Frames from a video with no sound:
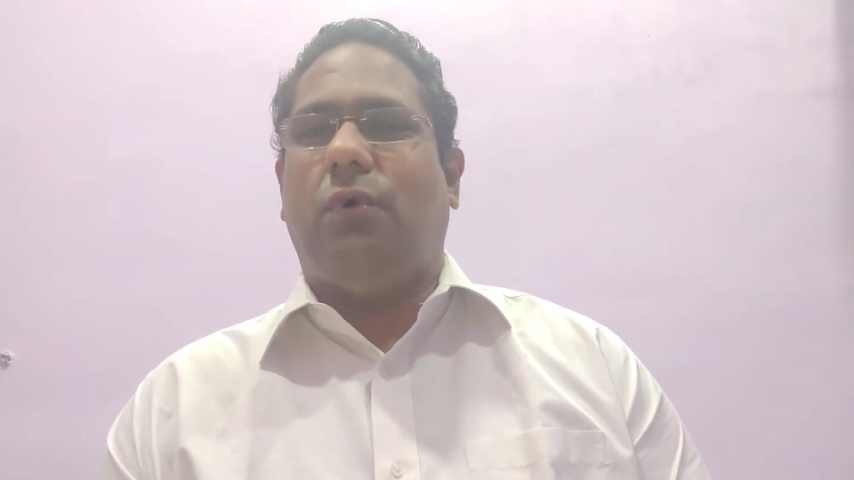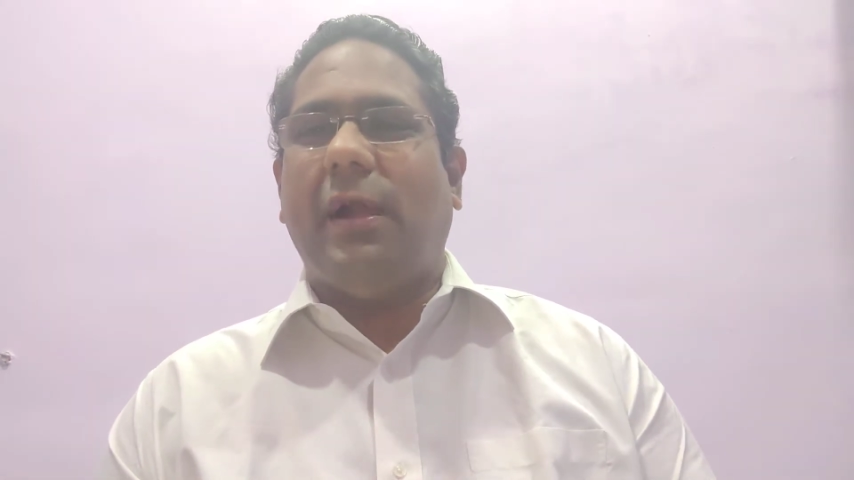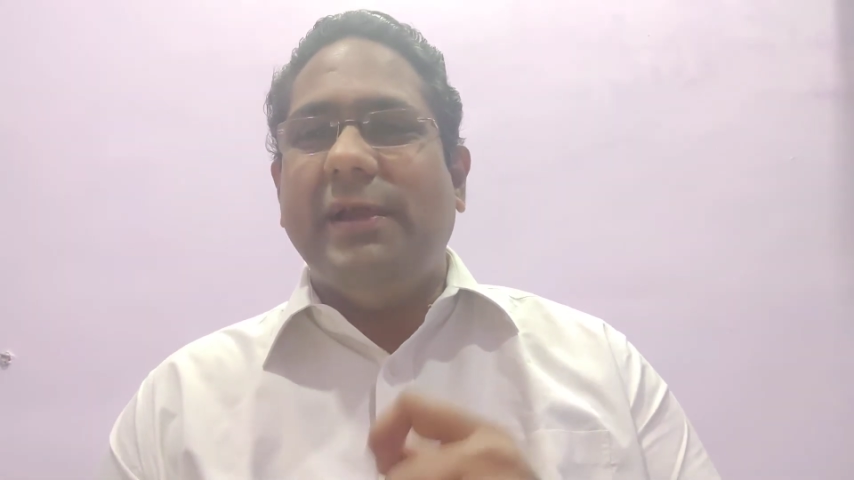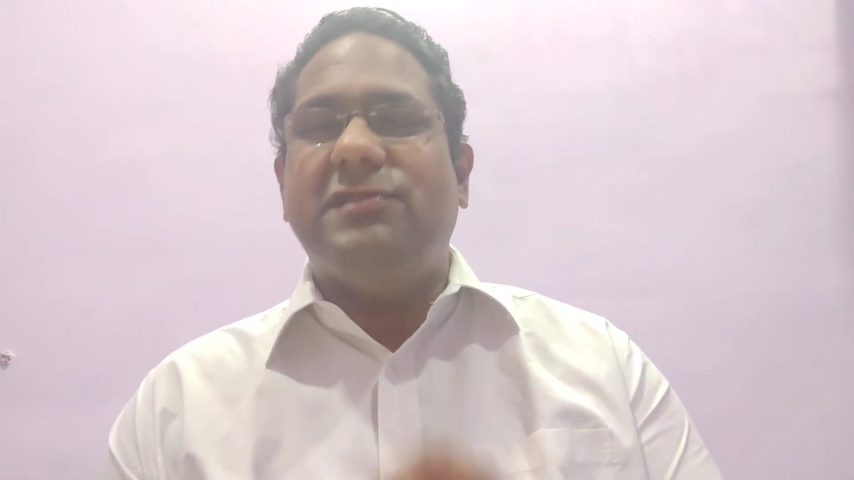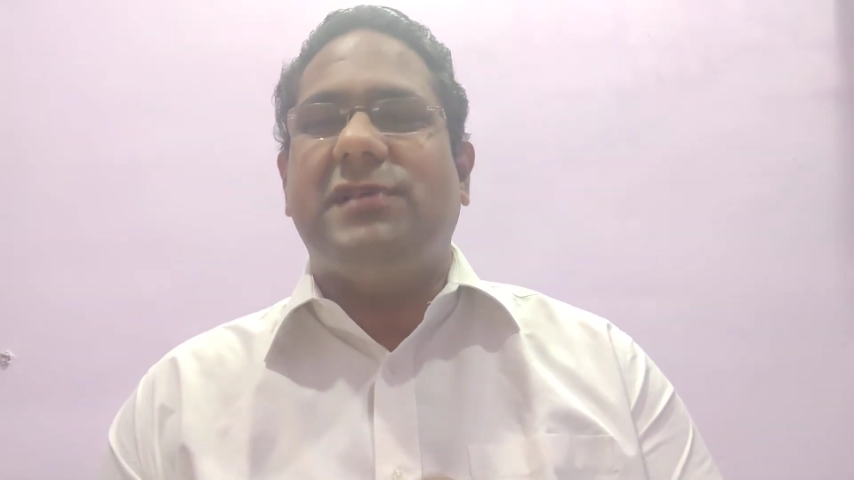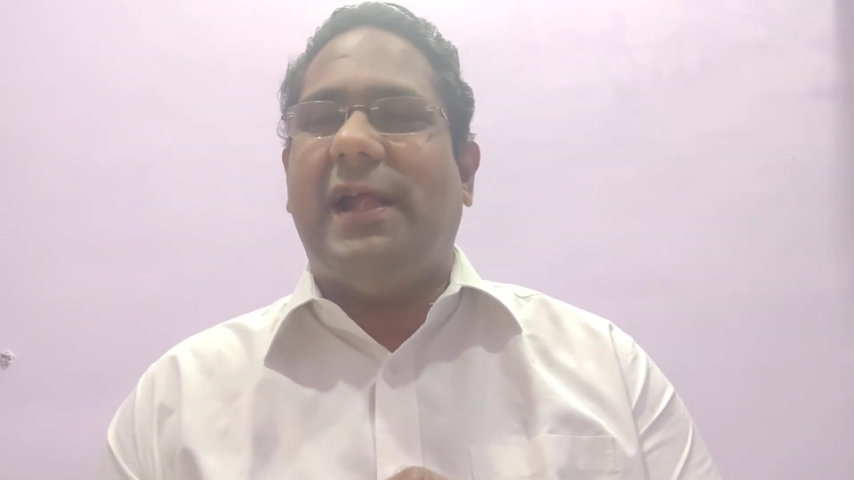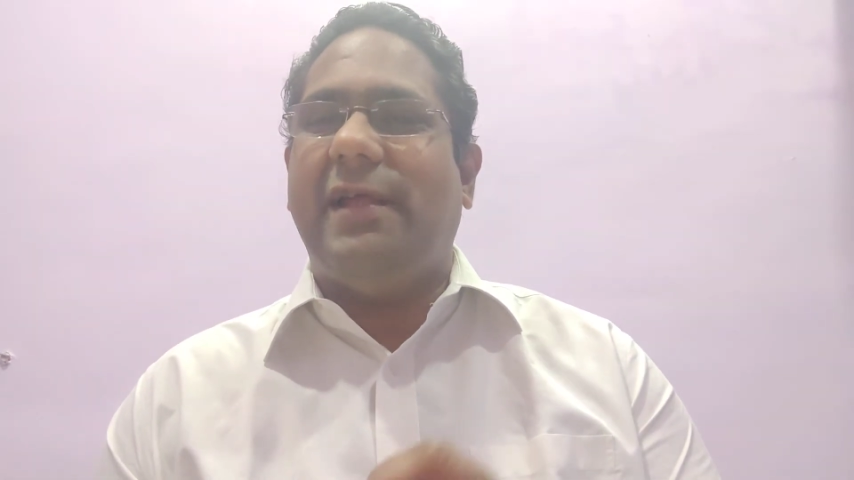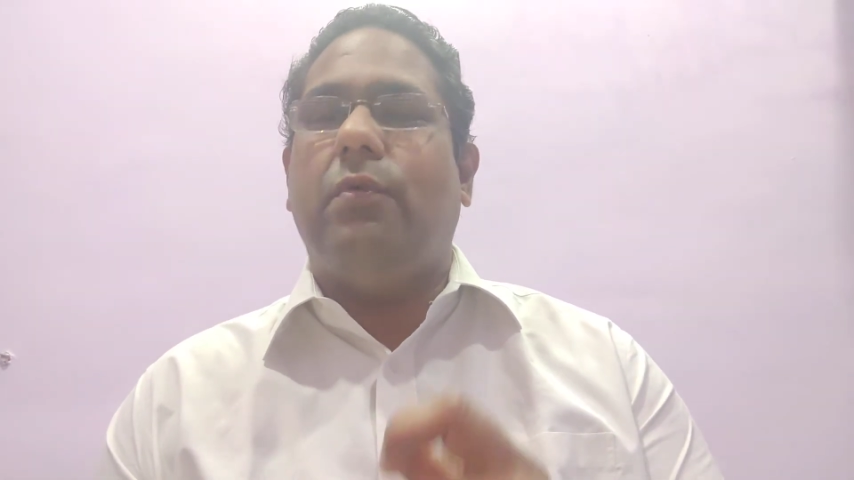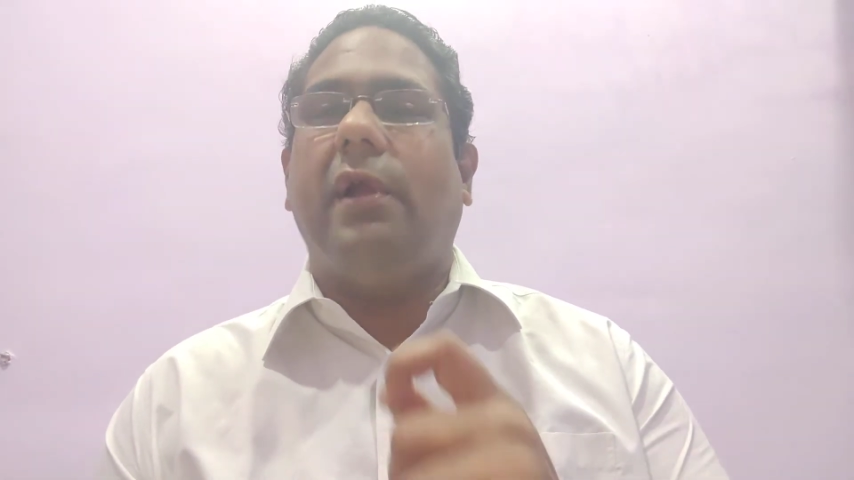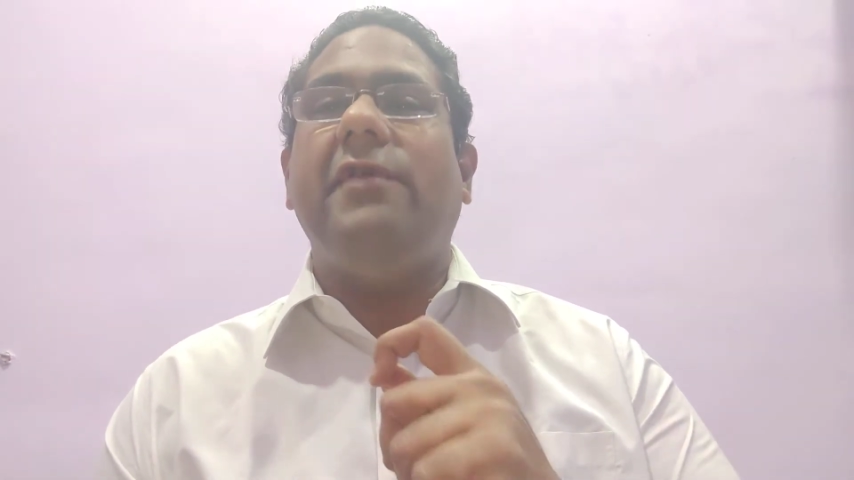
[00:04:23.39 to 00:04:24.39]
what he said
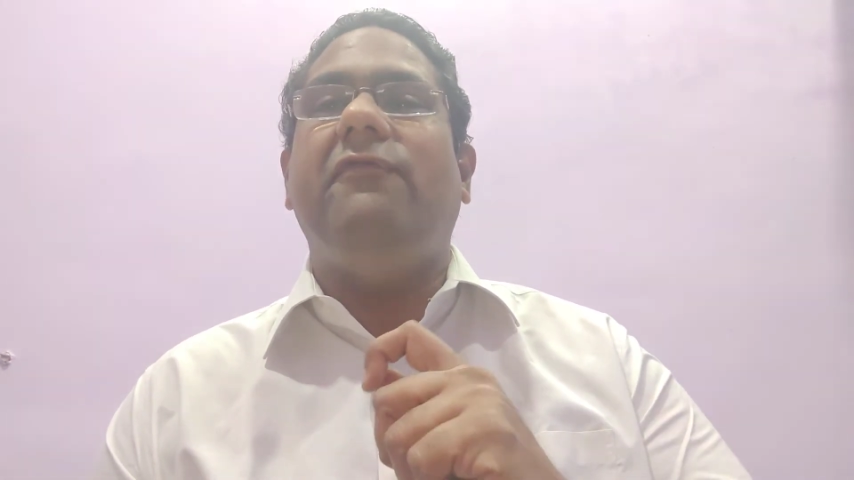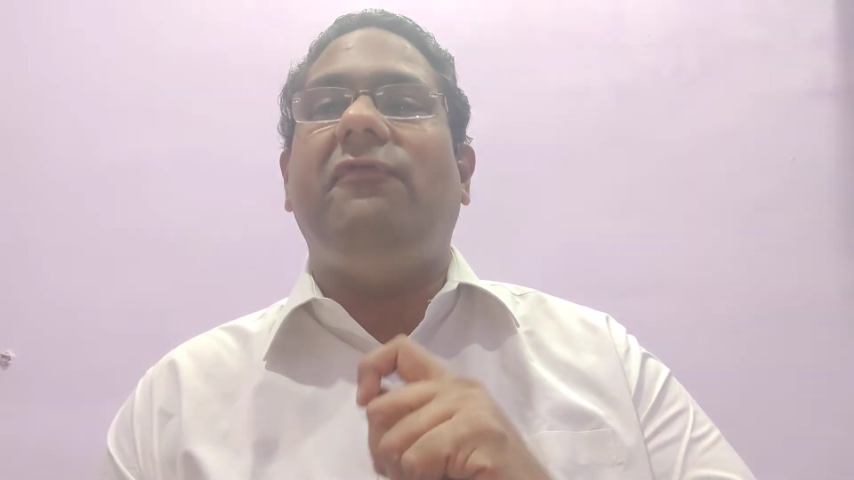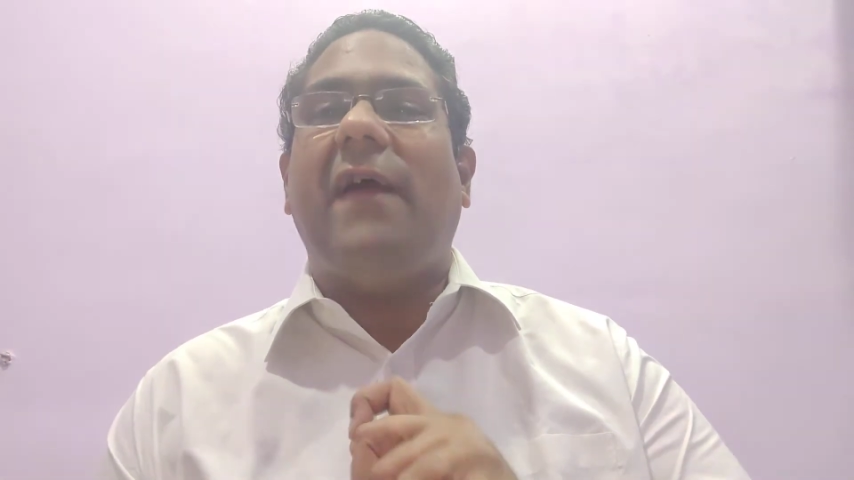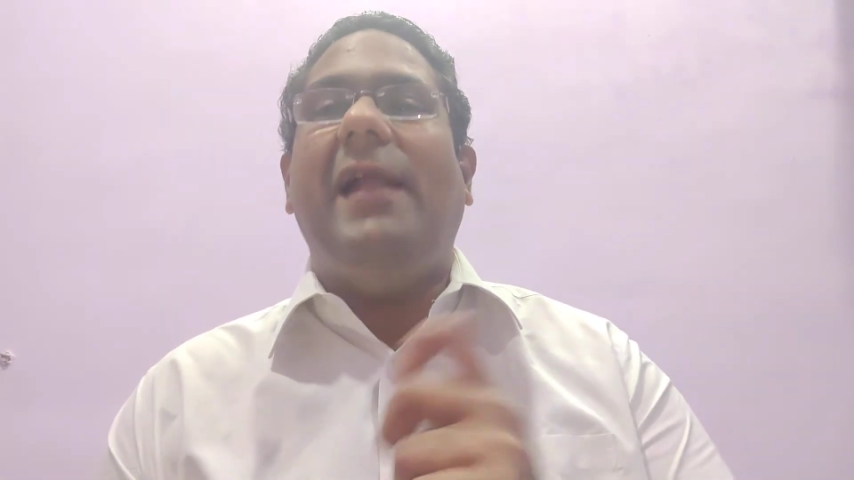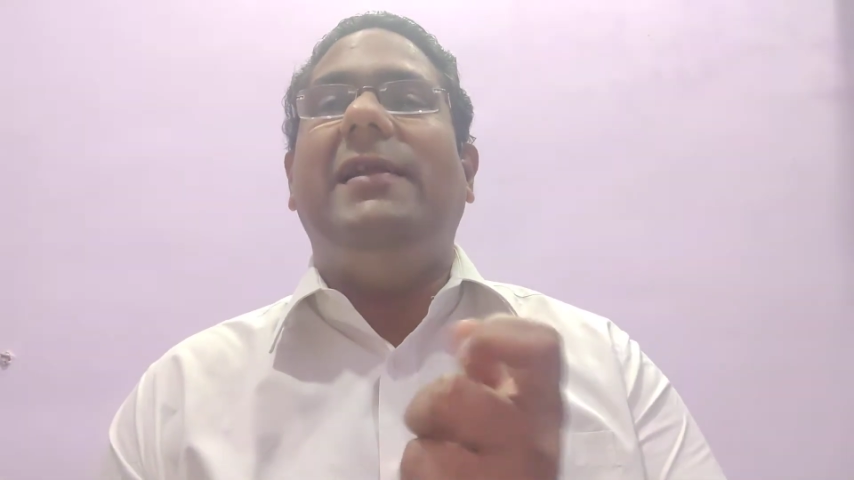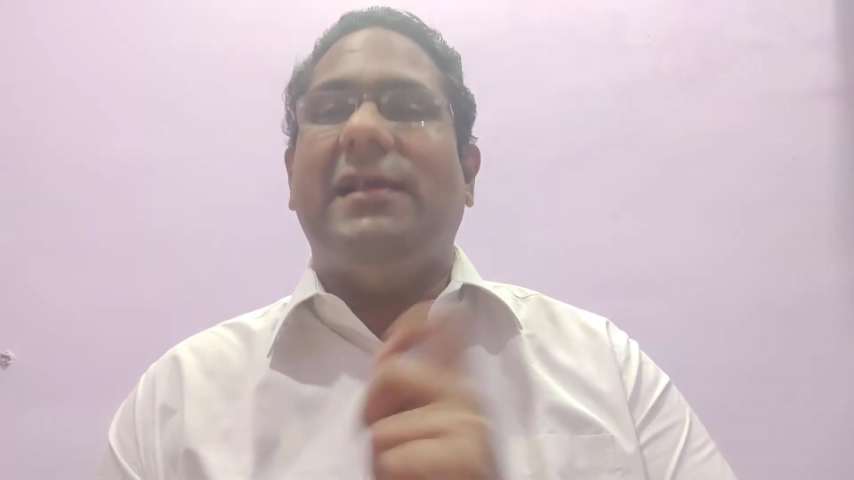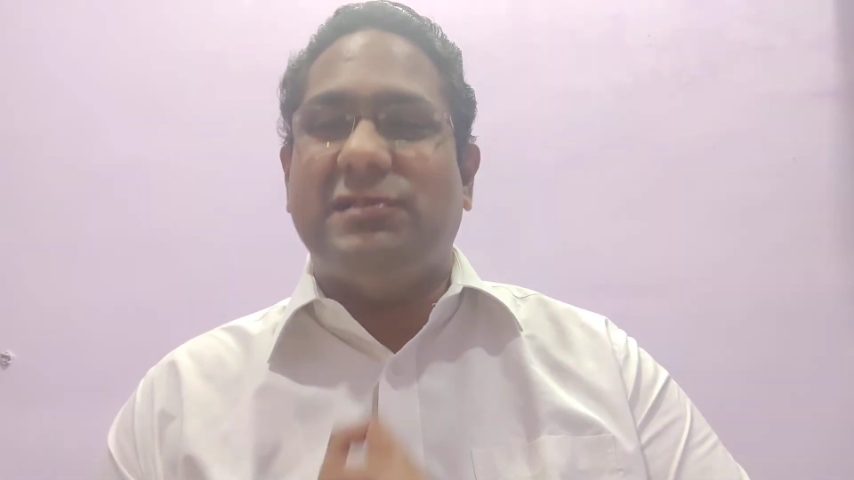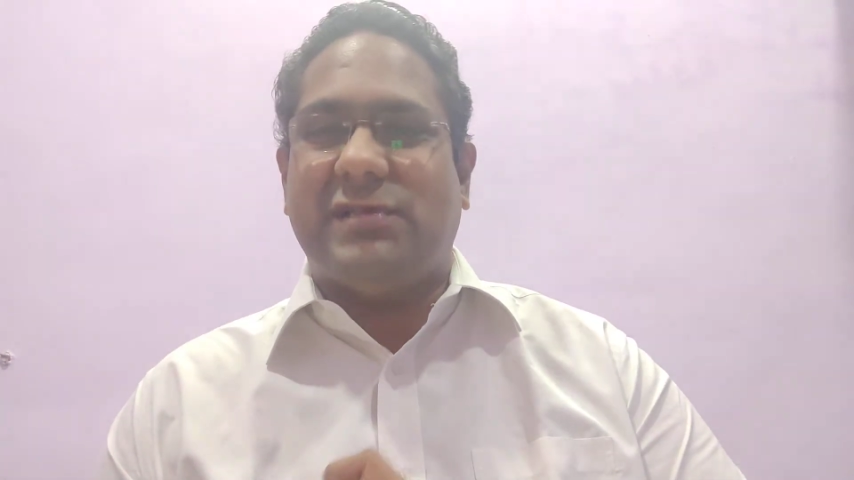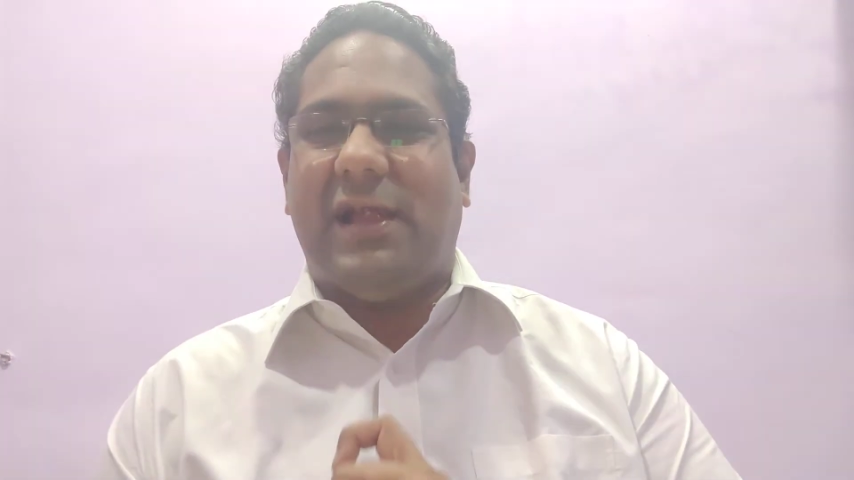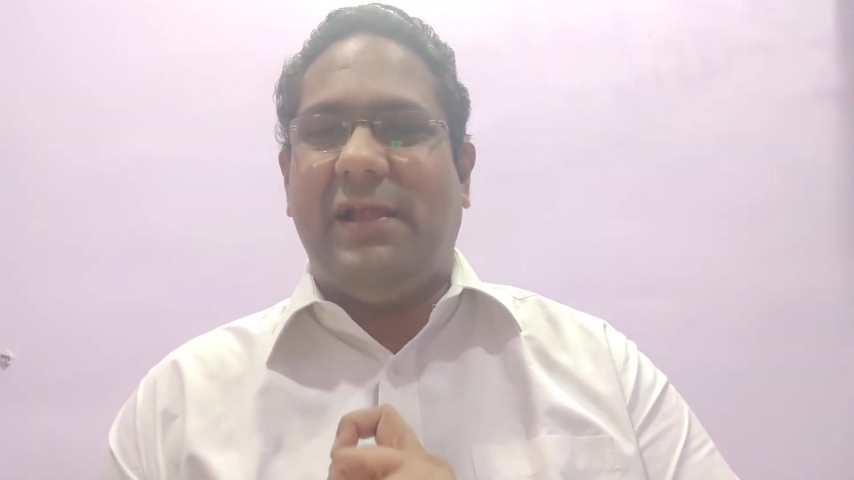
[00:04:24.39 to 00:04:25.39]
and what he felt
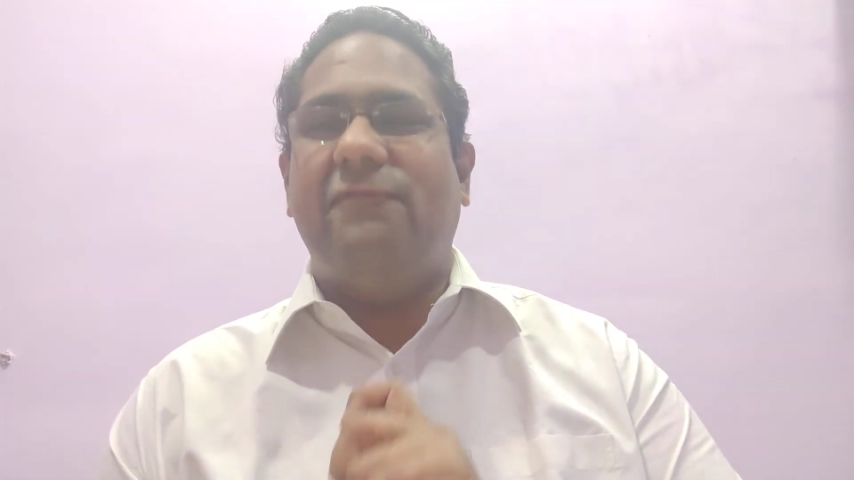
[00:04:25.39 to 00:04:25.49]
inside.